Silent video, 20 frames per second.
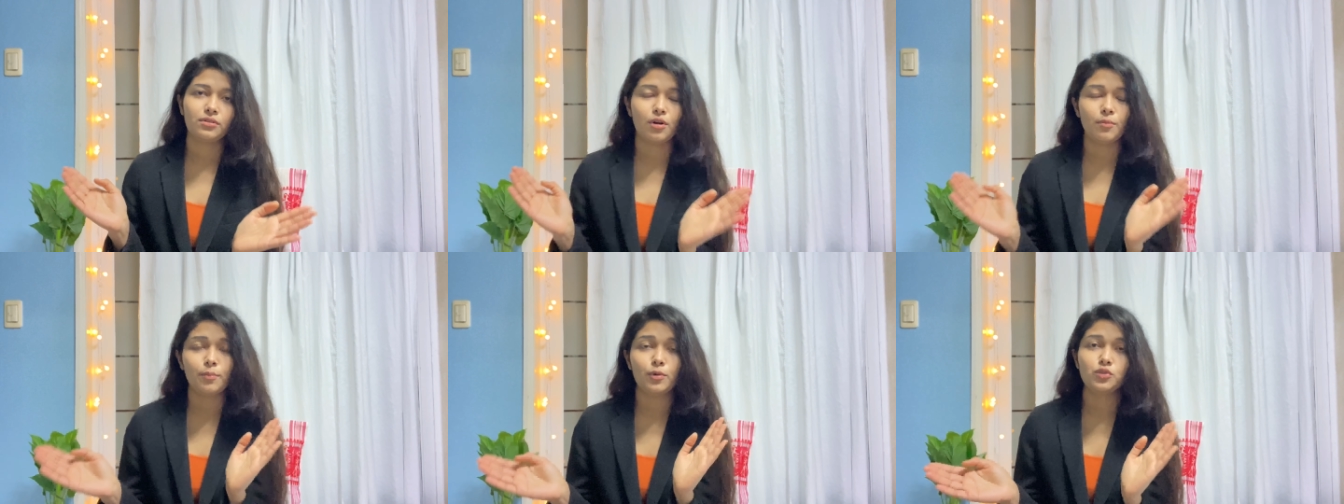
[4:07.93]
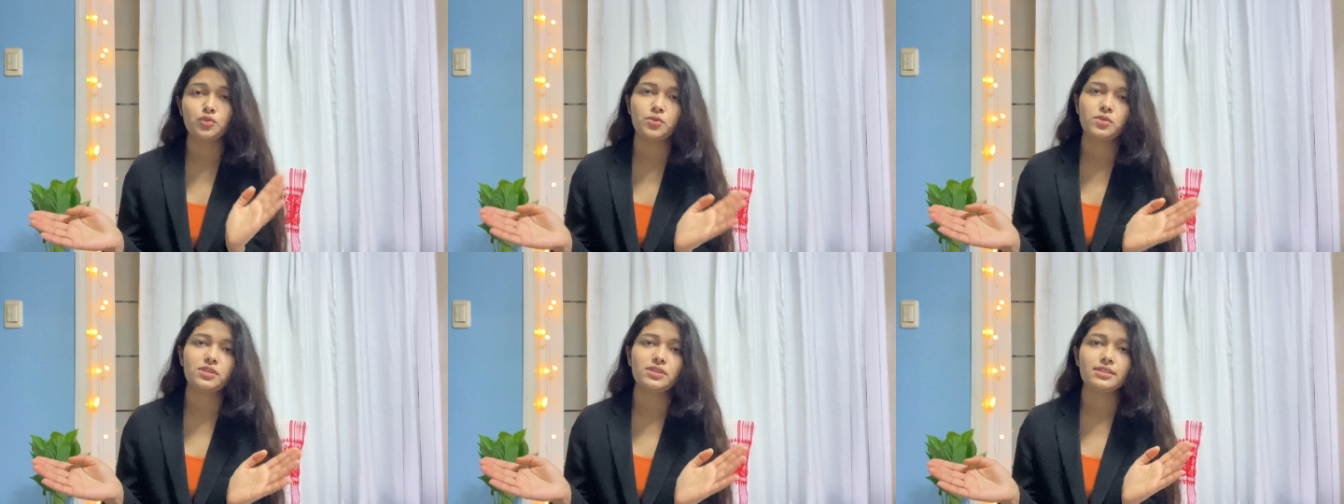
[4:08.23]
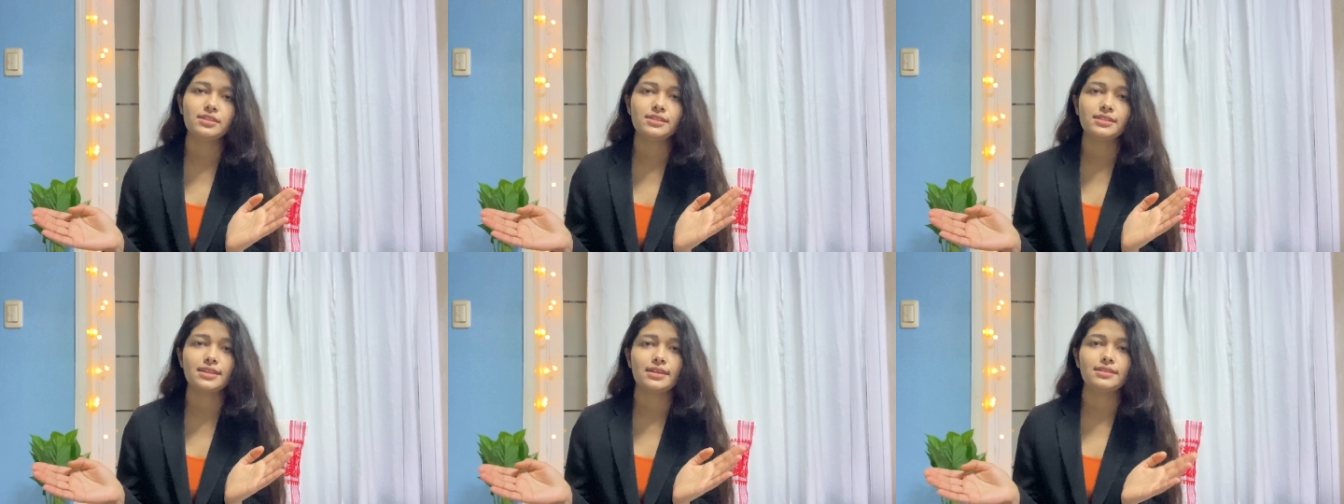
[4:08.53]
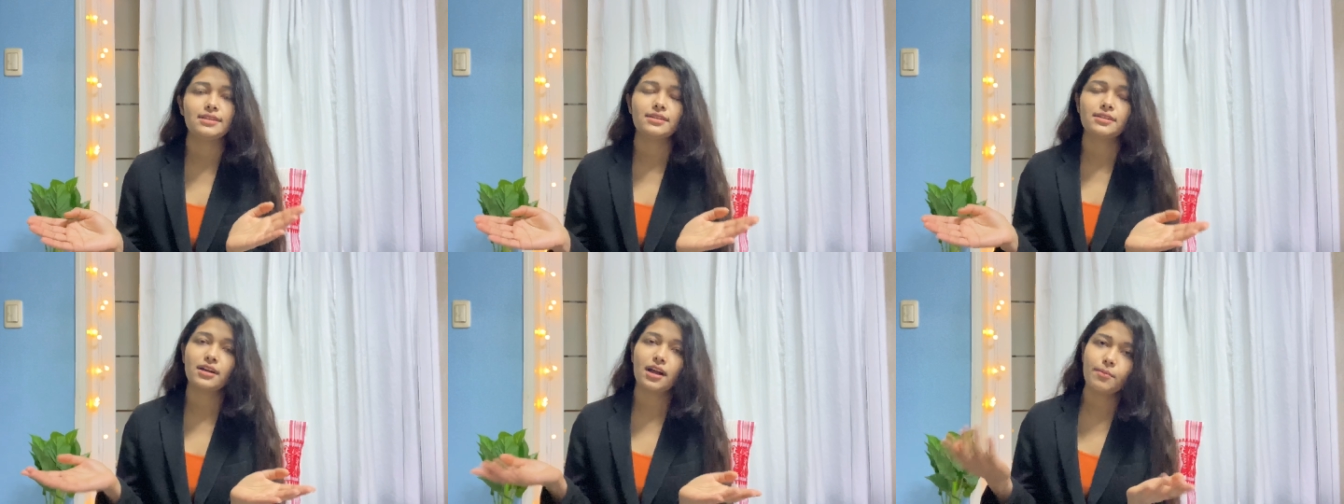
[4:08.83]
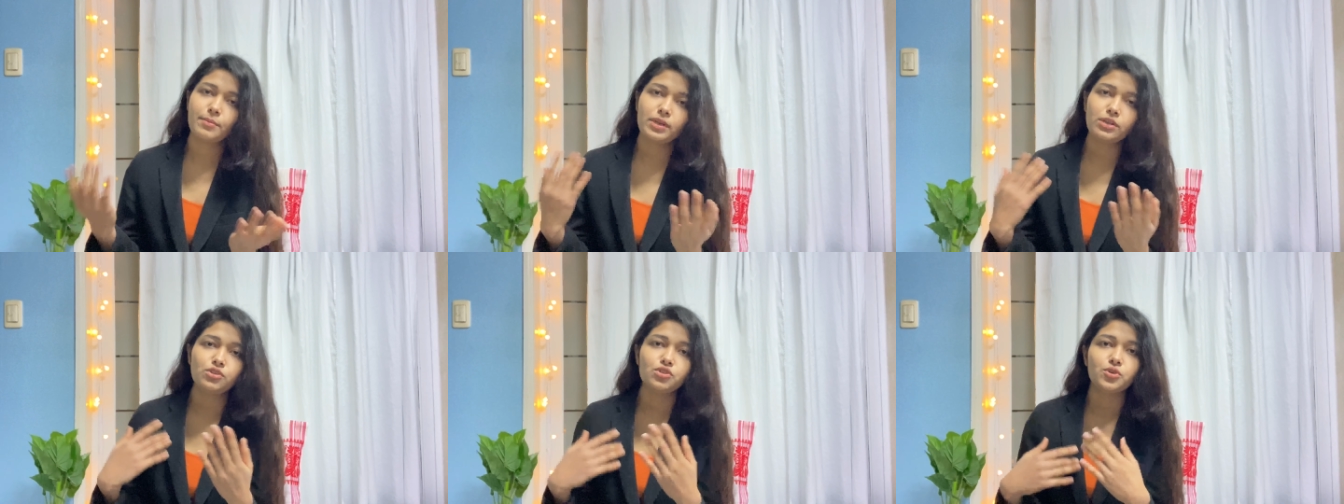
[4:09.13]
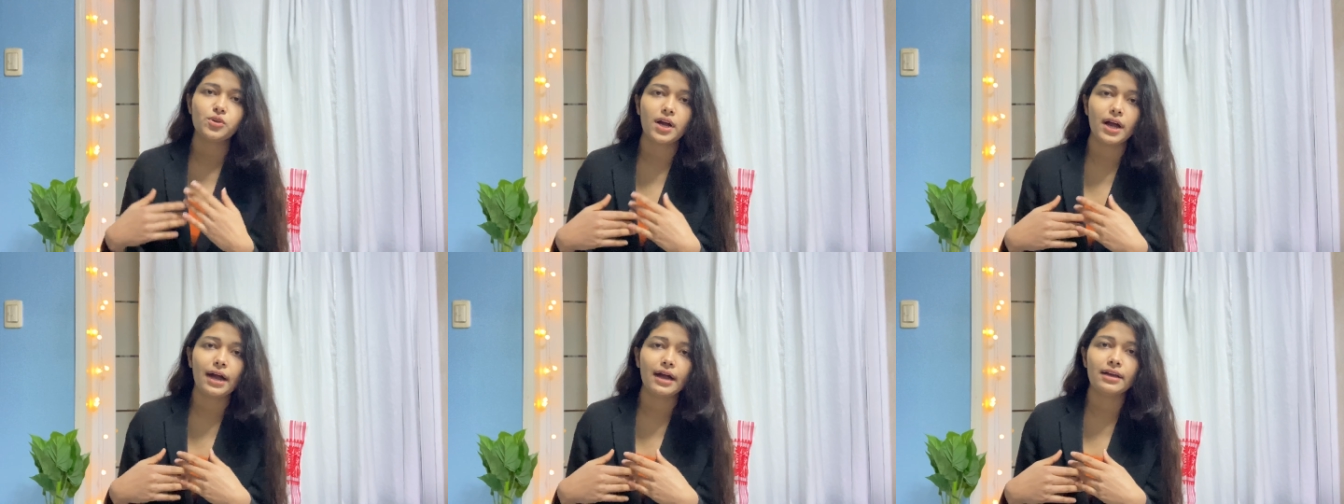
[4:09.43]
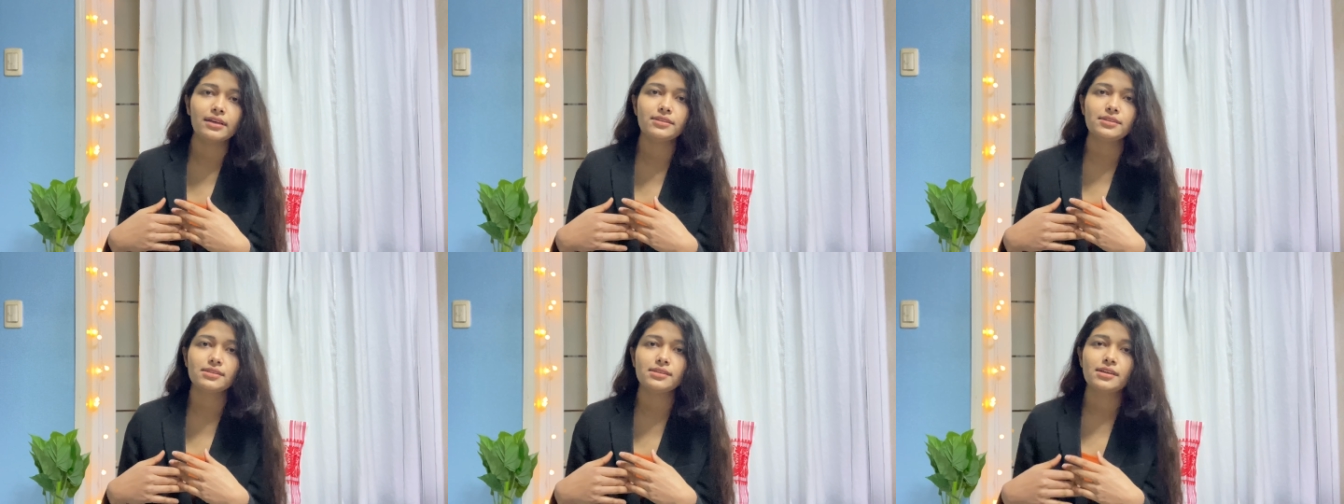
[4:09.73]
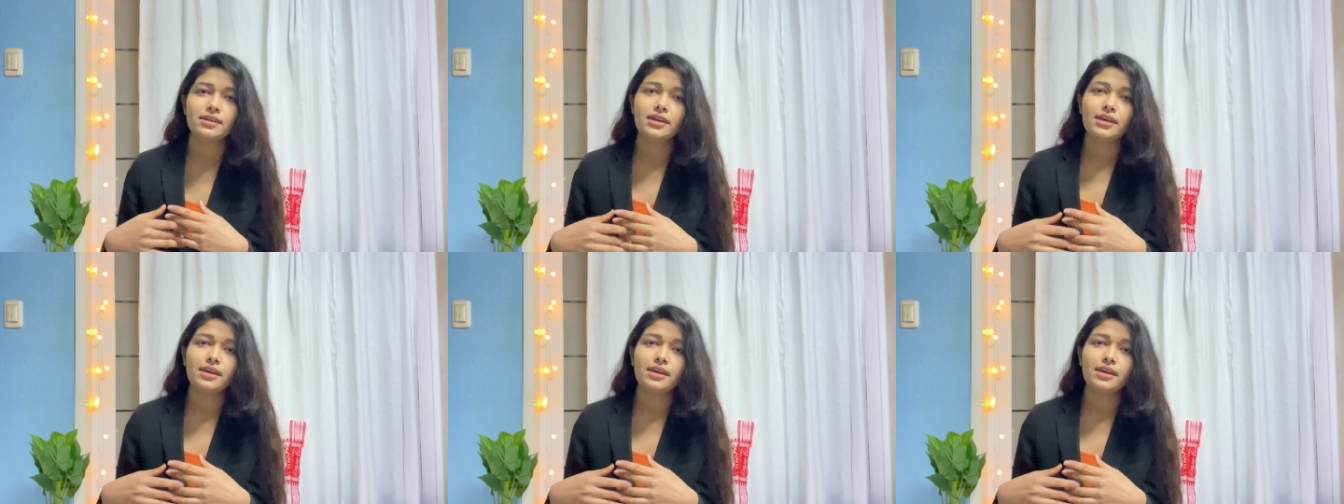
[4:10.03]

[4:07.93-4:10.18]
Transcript: opportunities that are coming to us